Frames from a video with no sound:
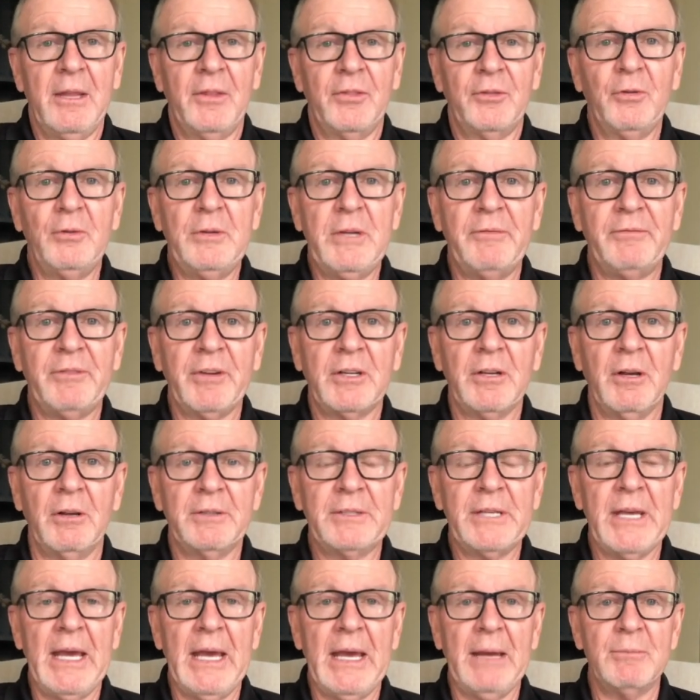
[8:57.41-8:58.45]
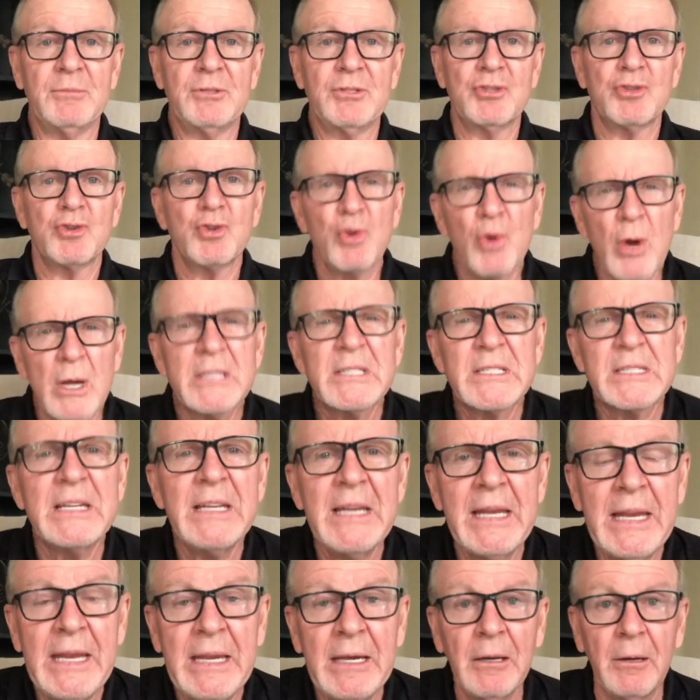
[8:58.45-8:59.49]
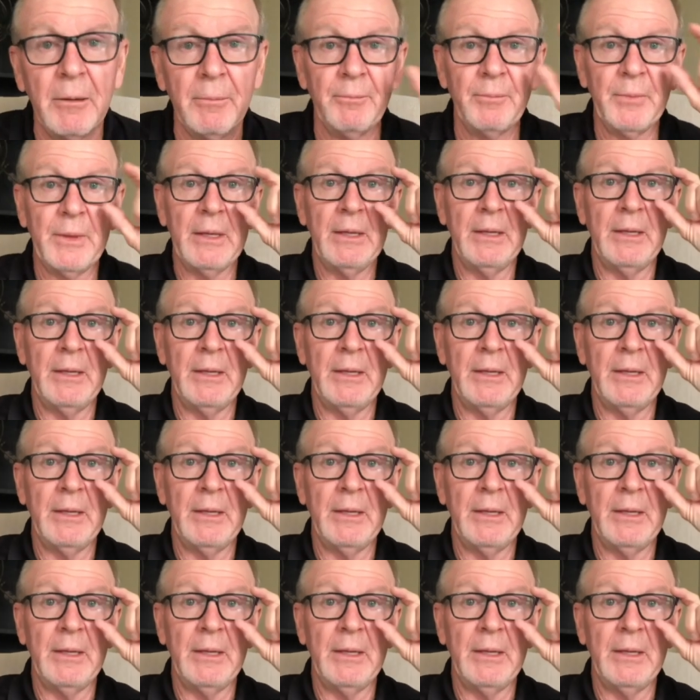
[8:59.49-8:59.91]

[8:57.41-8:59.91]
through difficult times. Trust in him.